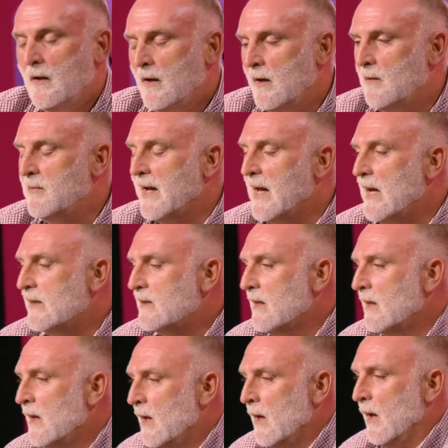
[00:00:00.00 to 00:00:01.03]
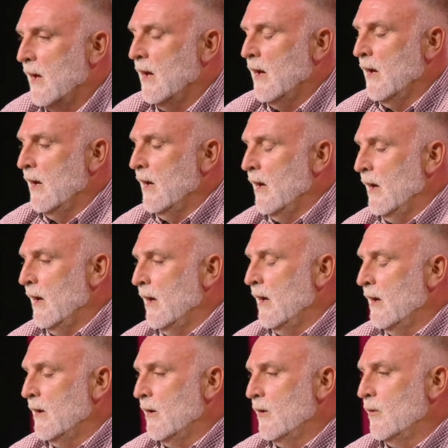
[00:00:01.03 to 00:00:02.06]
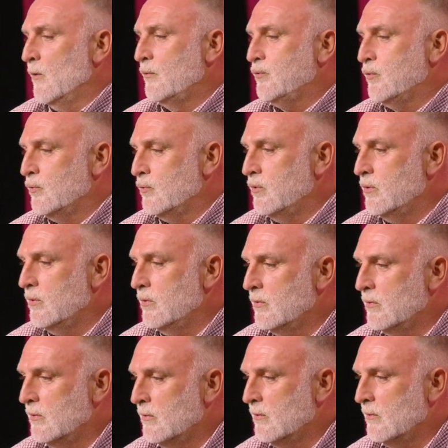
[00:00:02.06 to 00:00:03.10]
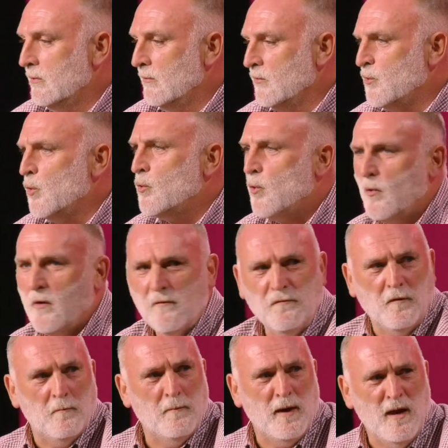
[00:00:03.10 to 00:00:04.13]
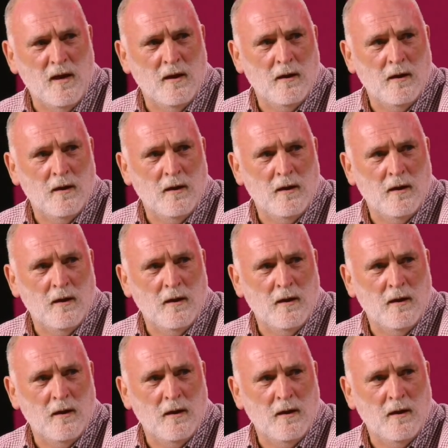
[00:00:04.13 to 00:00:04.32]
Oh my God. Oof. You cooking for me?